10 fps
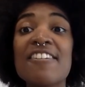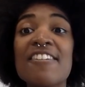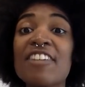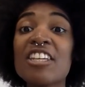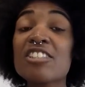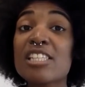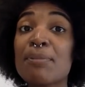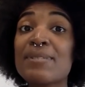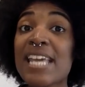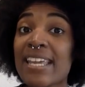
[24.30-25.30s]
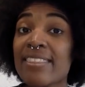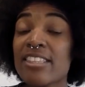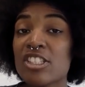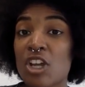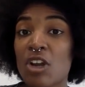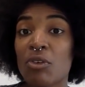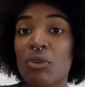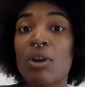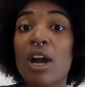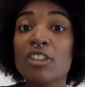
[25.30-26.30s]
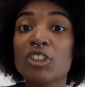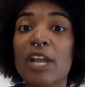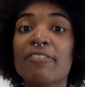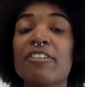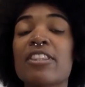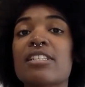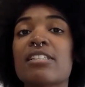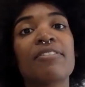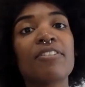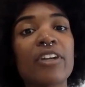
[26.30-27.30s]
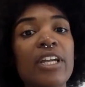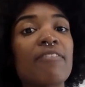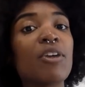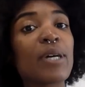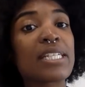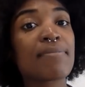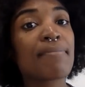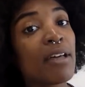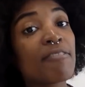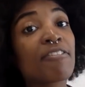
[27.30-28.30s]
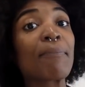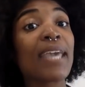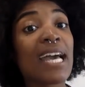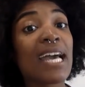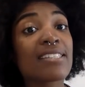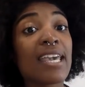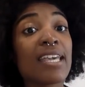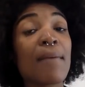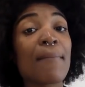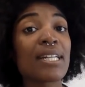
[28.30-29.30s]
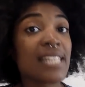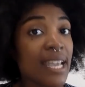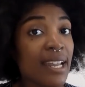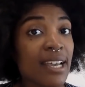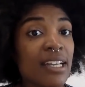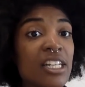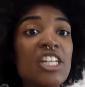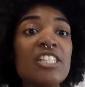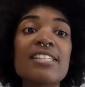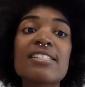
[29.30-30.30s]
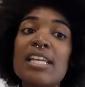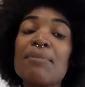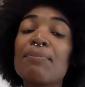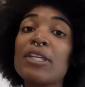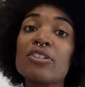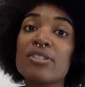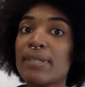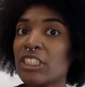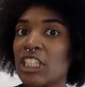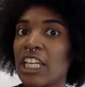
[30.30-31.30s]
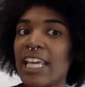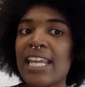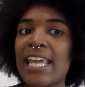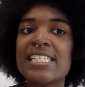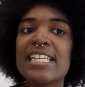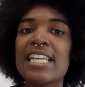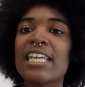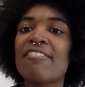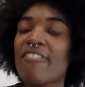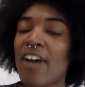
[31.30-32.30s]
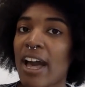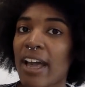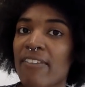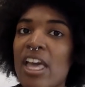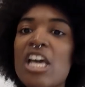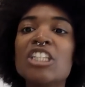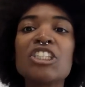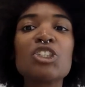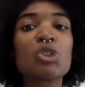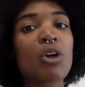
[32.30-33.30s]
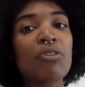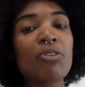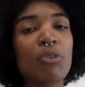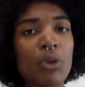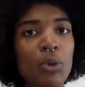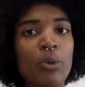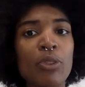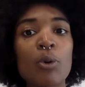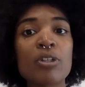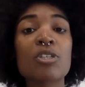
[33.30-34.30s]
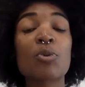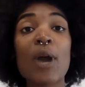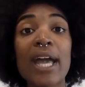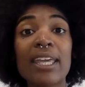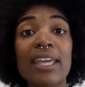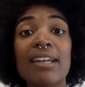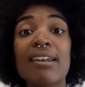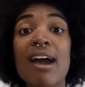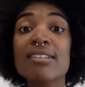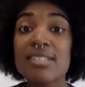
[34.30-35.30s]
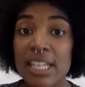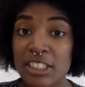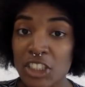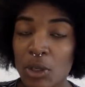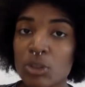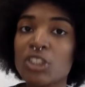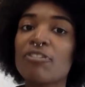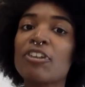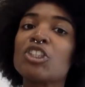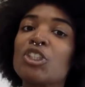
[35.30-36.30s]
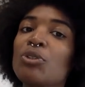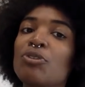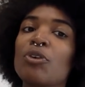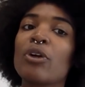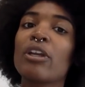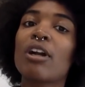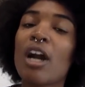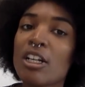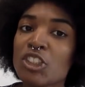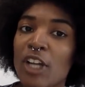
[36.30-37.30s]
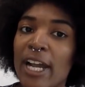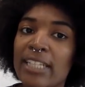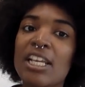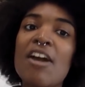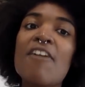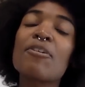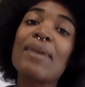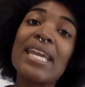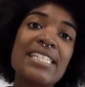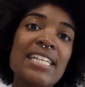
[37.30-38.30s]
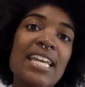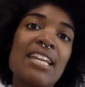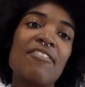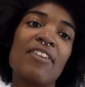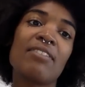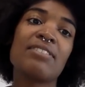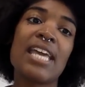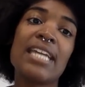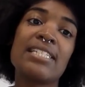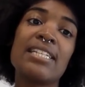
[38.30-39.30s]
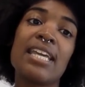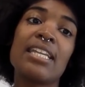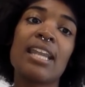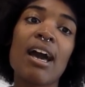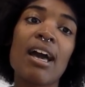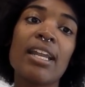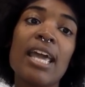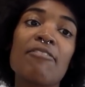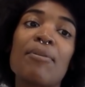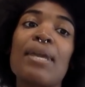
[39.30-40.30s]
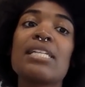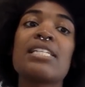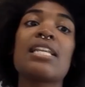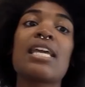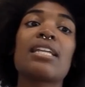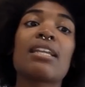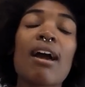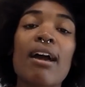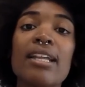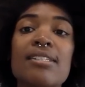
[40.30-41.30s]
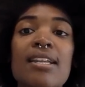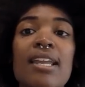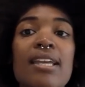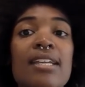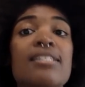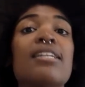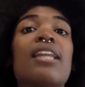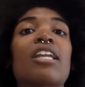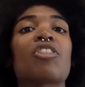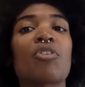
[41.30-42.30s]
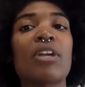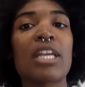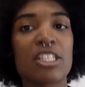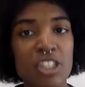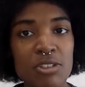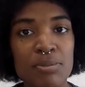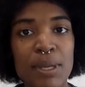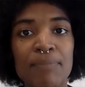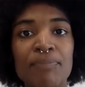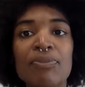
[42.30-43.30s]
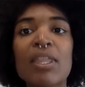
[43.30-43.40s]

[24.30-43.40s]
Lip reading: Fields obtained the Star Route contract for the delivery of U.S. mail from Cascade, Montana to St. Peter's Mission in 1885. She drove the route with horse and wagon, not a stagecoach, for 2 4-year contracts from 1885 to 1889 and from 1889 to 1893, excuse me.